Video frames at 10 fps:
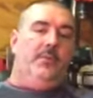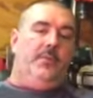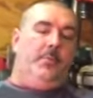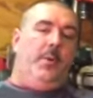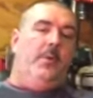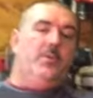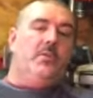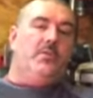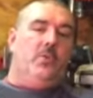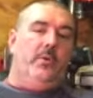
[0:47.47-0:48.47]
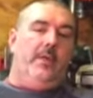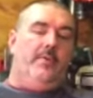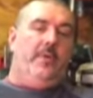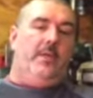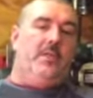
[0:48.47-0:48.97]
the post is already
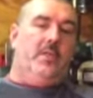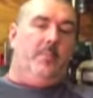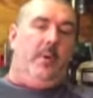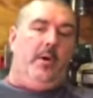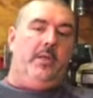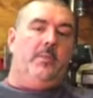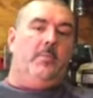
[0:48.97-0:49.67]
fitted to the bike,